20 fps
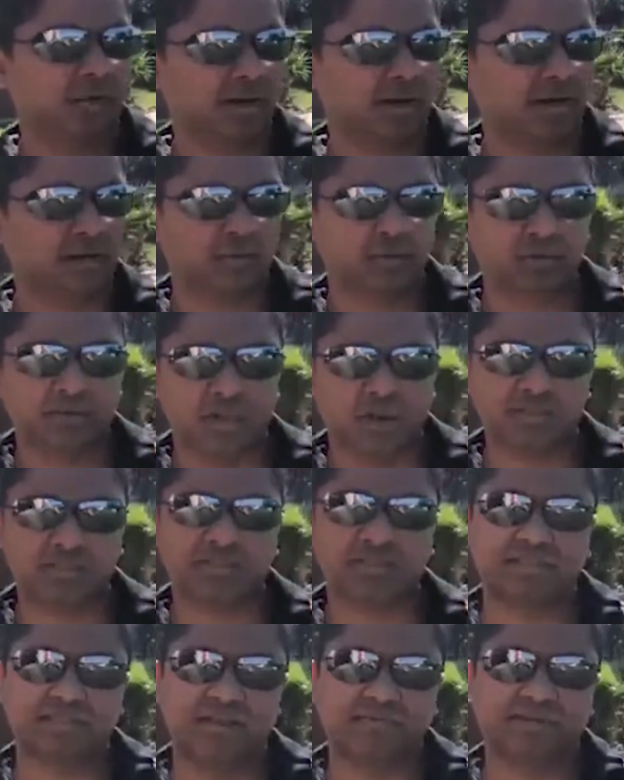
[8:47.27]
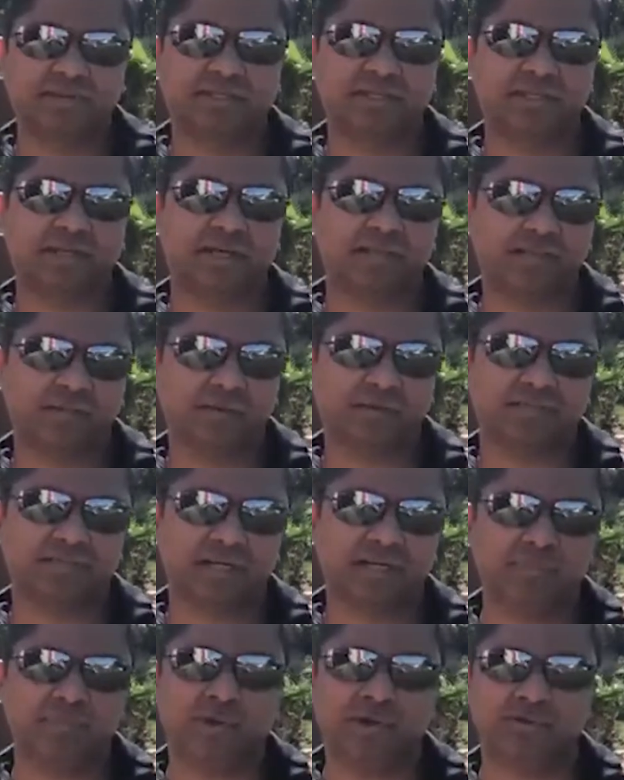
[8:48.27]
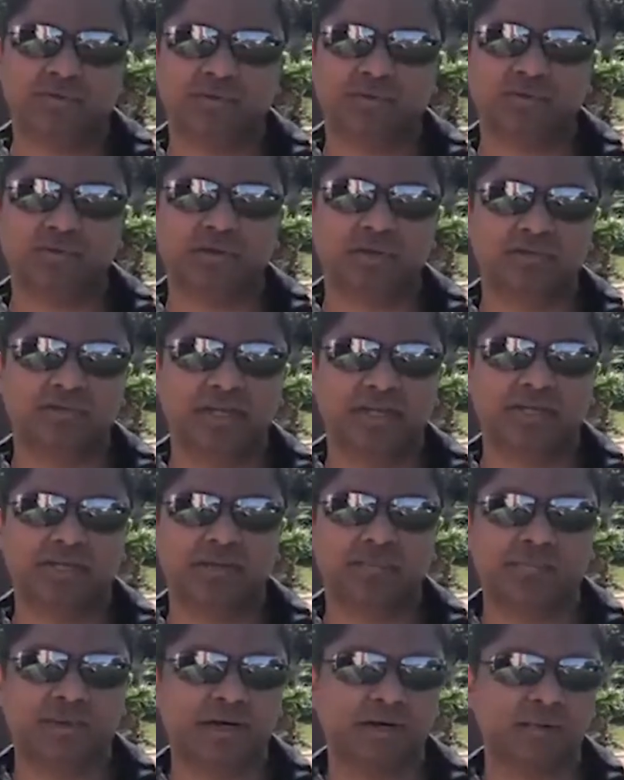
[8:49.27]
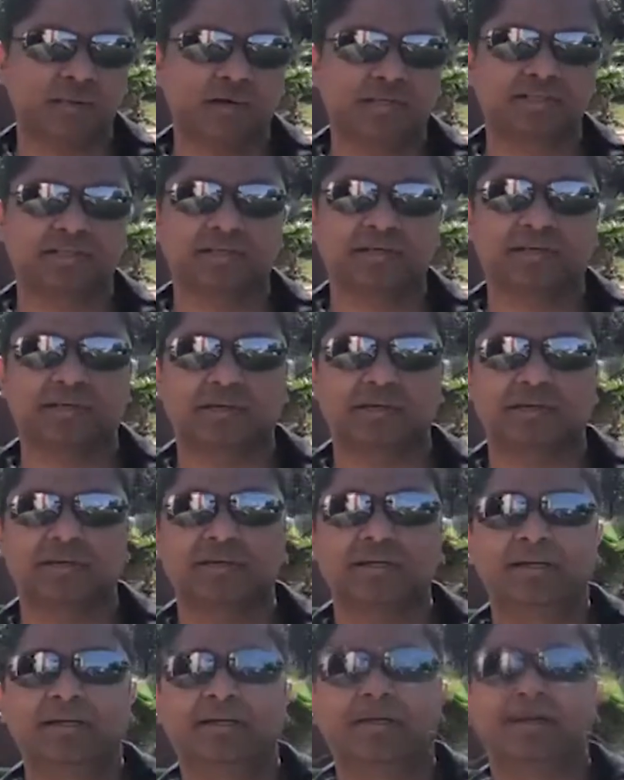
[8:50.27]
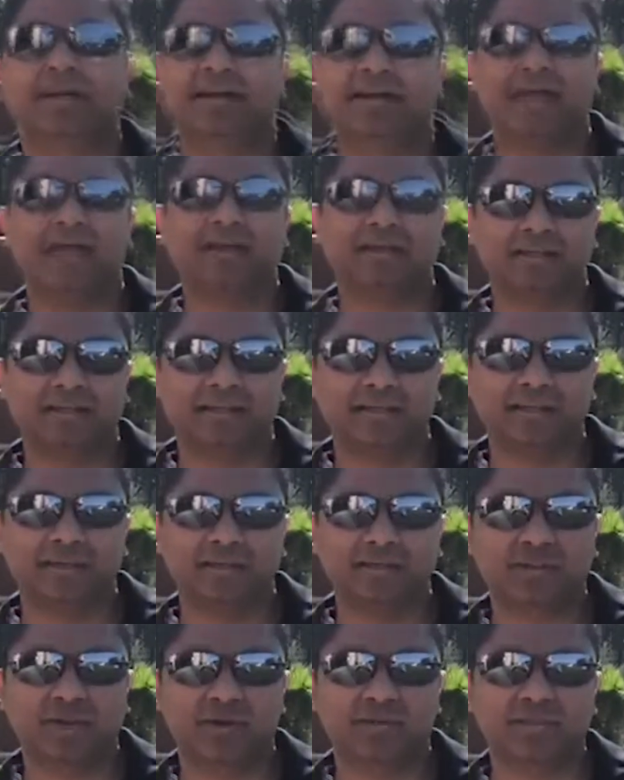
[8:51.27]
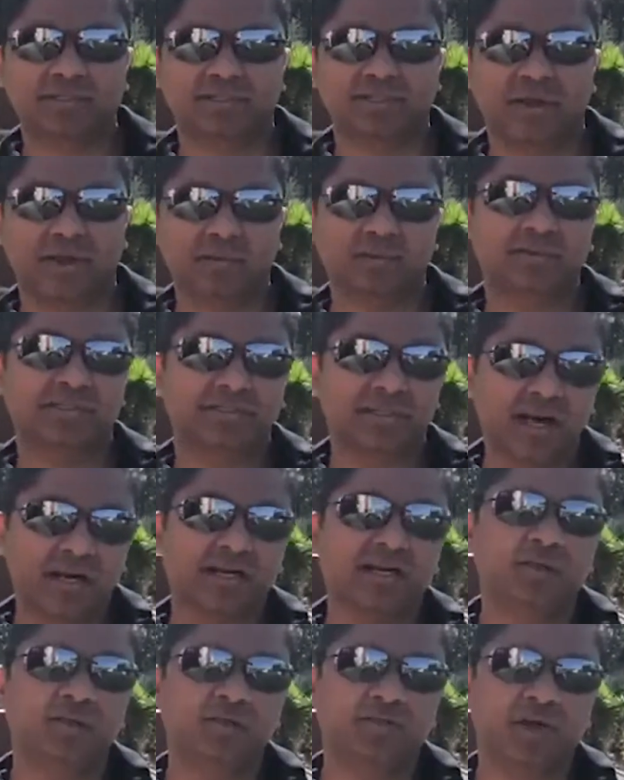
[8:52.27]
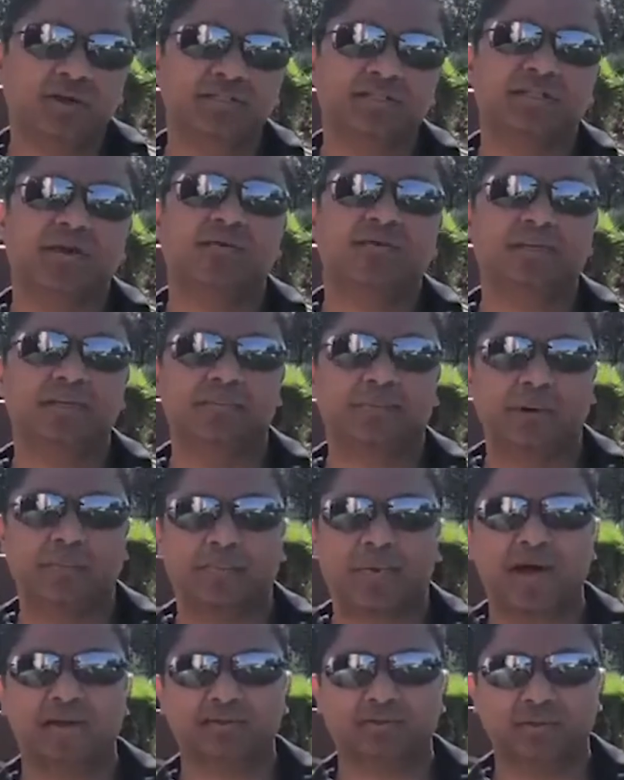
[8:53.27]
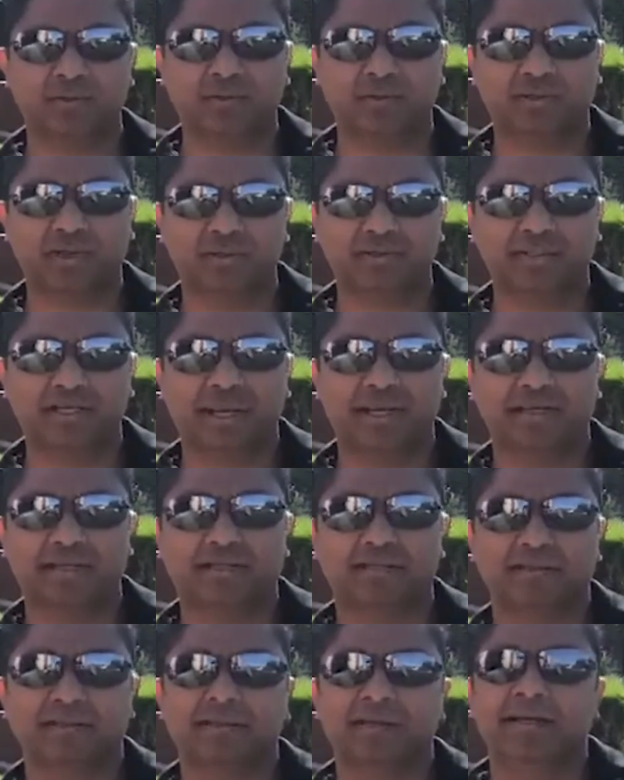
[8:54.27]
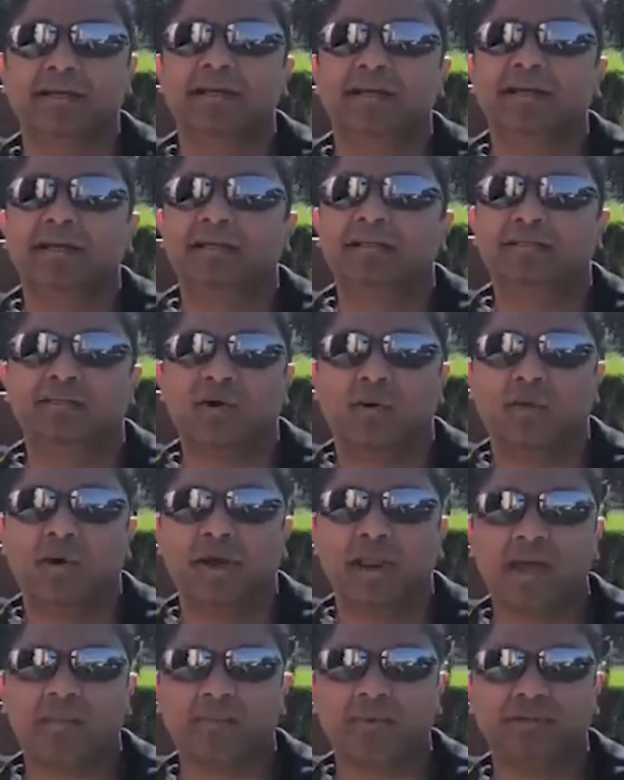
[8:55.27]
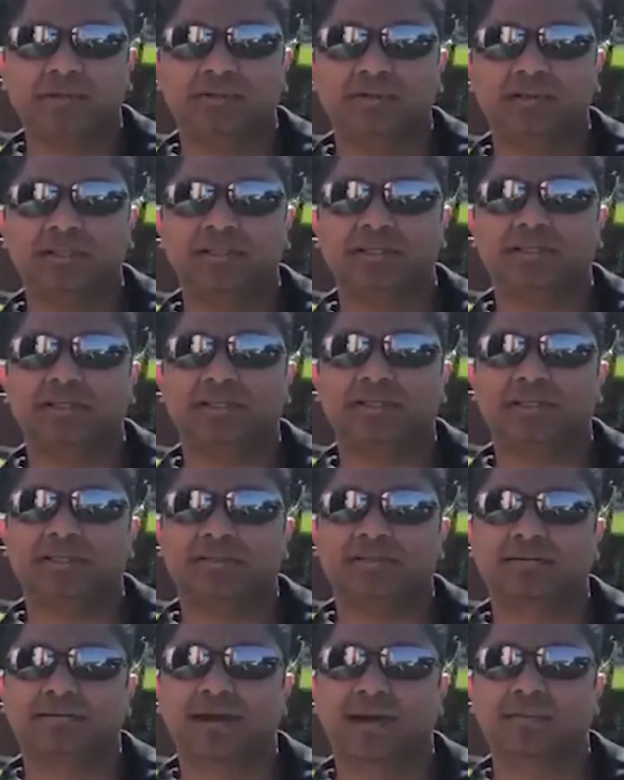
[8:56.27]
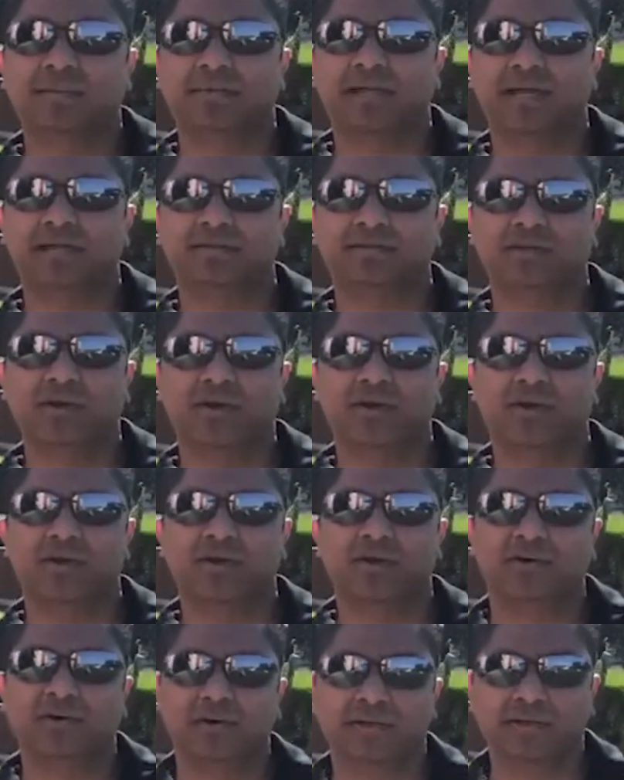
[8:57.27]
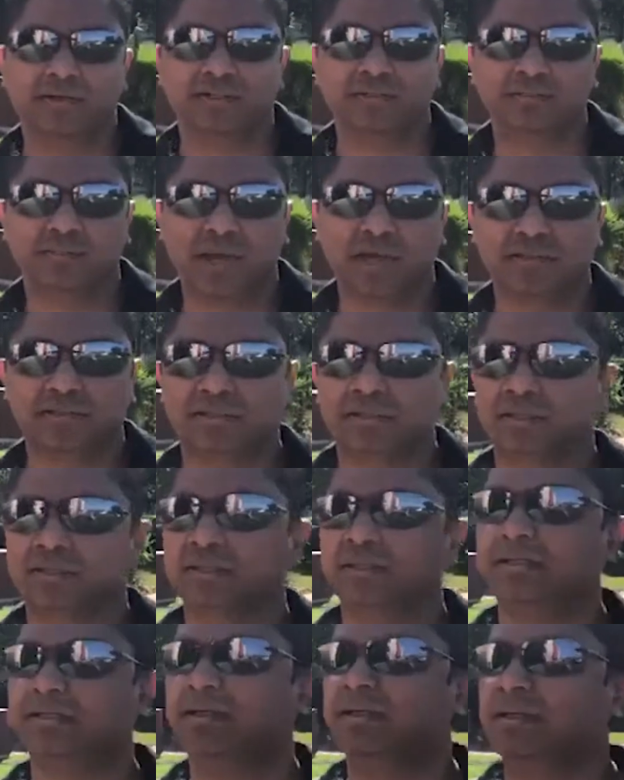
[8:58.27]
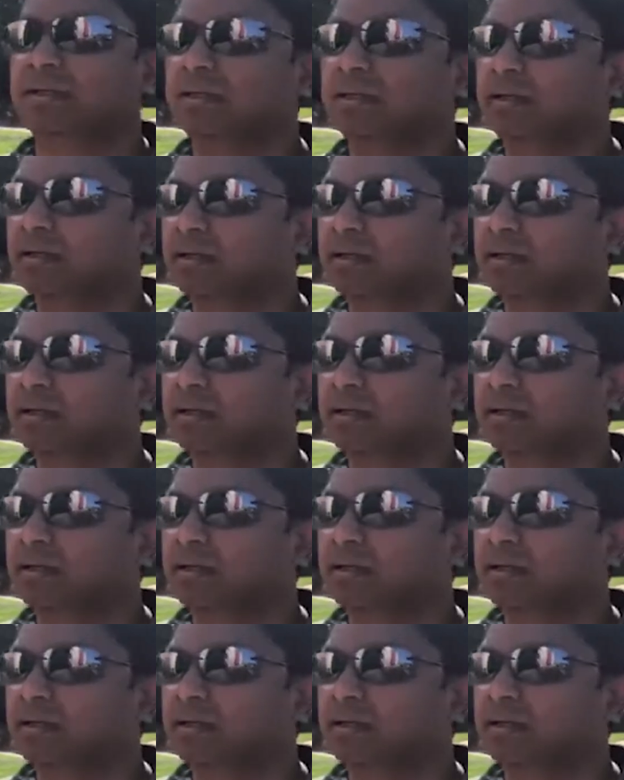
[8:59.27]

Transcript: 2017, I think it was really passed in 2018, but it was enacted in 2000, it was started in 2017, but passed in 2018. So what happened during the Trump tax law is basically